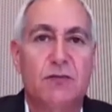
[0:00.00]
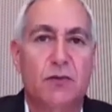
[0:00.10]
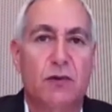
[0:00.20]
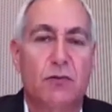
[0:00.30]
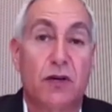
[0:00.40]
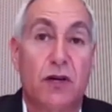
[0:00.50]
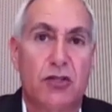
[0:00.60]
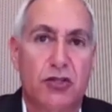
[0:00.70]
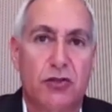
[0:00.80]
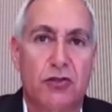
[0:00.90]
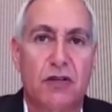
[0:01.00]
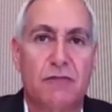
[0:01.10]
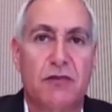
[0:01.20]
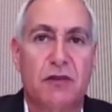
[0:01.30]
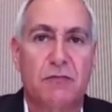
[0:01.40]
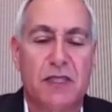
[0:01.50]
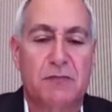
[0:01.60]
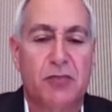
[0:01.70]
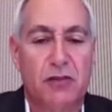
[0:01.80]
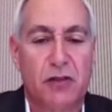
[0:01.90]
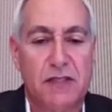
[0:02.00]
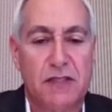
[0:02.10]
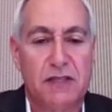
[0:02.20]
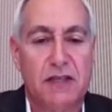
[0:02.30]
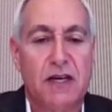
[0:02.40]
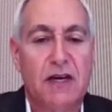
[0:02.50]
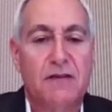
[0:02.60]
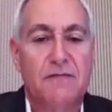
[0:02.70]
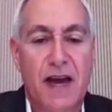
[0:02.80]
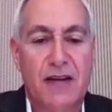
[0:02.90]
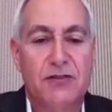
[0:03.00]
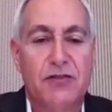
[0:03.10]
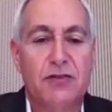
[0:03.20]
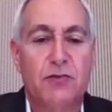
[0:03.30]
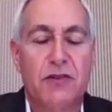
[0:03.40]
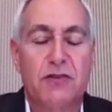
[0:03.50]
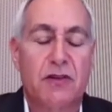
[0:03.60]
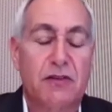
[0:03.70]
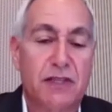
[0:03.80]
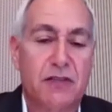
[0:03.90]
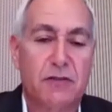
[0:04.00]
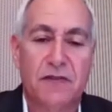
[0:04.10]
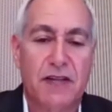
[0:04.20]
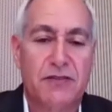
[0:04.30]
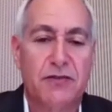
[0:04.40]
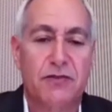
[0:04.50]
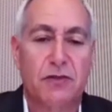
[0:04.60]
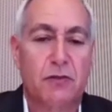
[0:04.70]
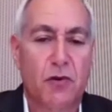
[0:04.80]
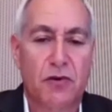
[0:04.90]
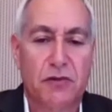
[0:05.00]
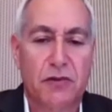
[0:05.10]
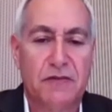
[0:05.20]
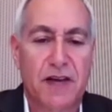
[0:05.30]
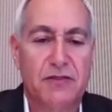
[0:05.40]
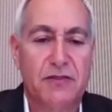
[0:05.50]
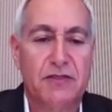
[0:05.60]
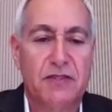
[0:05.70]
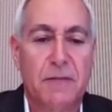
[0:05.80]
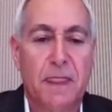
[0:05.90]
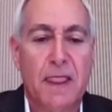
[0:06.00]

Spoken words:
We're not sure about the best prognostic factors, whether they're clinical factors or laboratory factors.